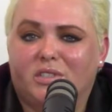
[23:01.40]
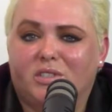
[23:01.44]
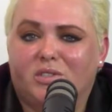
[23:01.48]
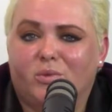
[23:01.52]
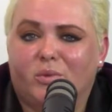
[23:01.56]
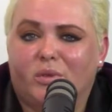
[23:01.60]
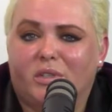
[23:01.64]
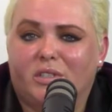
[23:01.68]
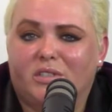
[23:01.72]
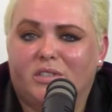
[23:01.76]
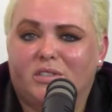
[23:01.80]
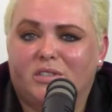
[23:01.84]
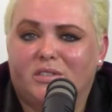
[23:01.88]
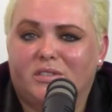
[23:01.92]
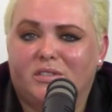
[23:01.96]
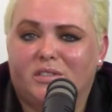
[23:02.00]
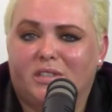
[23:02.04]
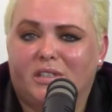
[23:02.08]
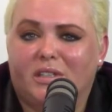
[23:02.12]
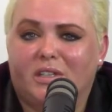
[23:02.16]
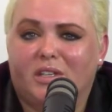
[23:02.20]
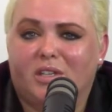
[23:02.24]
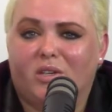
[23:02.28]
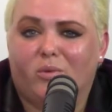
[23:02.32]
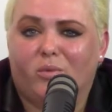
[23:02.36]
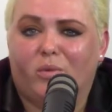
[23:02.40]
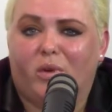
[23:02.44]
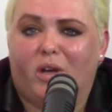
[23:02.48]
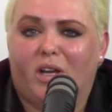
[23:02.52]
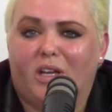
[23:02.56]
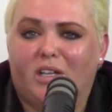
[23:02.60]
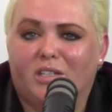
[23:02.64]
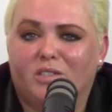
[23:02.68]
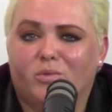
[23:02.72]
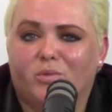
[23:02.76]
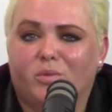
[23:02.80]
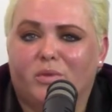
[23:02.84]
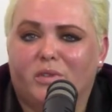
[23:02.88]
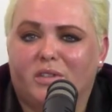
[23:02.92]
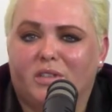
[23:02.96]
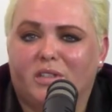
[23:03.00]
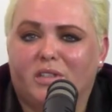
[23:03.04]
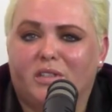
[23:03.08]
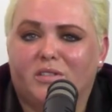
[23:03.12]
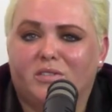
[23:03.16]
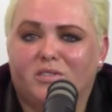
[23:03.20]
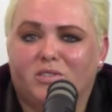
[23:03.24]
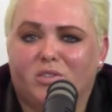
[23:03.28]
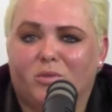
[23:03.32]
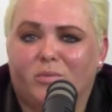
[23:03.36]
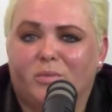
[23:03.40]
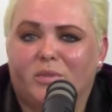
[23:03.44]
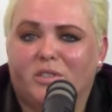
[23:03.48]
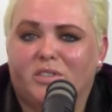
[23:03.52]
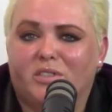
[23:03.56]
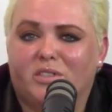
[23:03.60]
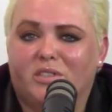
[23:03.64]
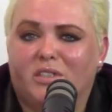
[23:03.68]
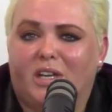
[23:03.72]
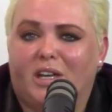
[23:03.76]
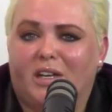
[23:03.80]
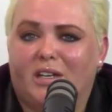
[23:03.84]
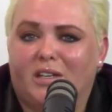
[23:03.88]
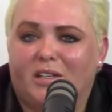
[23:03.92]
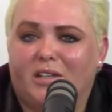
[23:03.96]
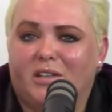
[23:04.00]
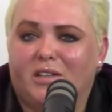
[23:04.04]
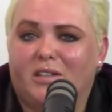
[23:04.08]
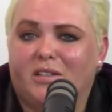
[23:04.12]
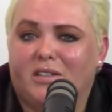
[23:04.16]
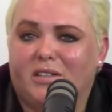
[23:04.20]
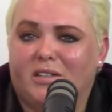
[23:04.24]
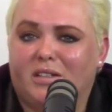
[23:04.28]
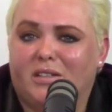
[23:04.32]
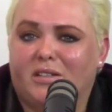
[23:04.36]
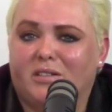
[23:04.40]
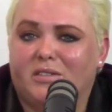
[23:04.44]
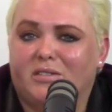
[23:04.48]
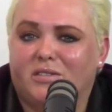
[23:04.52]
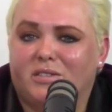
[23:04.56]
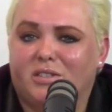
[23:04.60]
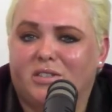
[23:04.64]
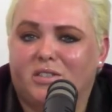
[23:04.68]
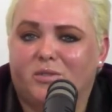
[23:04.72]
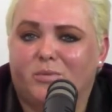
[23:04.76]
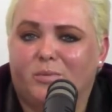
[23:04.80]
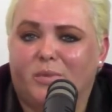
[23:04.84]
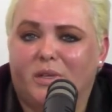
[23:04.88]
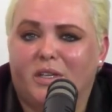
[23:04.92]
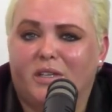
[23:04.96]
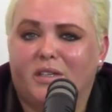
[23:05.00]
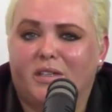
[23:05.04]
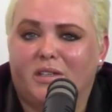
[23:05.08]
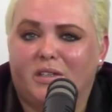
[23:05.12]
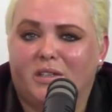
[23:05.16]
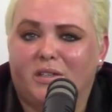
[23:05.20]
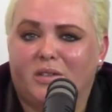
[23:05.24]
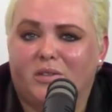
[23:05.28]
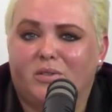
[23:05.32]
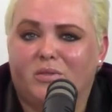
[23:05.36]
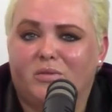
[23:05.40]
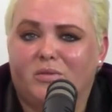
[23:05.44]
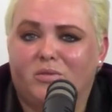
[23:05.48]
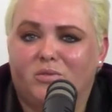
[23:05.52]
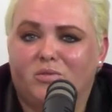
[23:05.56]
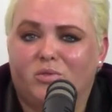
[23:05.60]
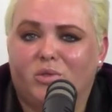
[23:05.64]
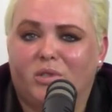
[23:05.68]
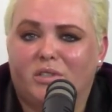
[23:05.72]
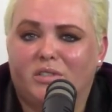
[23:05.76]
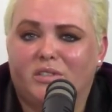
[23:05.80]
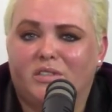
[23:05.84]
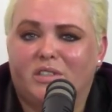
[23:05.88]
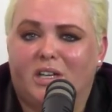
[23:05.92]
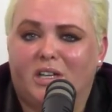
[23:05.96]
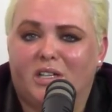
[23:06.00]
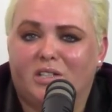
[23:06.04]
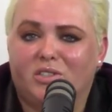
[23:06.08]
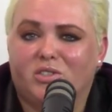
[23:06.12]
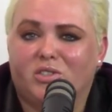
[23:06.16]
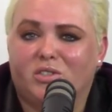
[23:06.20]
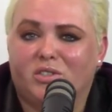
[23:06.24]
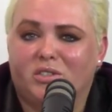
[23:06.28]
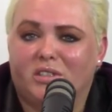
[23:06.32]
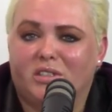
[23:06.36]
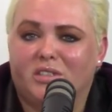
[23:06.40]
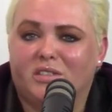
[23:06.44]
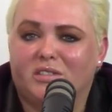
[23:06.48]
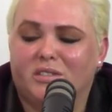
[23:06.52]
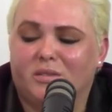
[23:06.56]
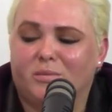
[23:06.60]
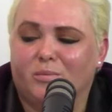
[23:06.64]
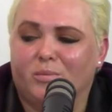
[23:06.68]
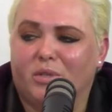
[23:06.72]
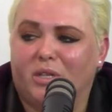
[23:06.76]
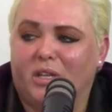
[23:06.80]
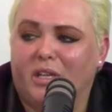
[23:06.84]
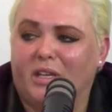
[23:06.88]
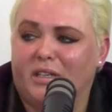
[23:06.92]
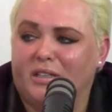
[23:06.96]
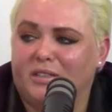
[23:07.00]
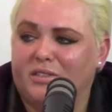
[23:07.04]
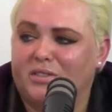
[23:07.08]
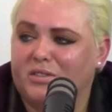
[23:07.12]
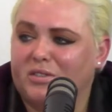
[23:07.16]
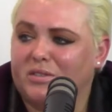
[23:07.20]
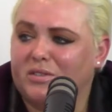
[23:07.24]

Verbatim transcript: situations that can arise with uh, so much data and uh, such a big uh, transaction that is in place.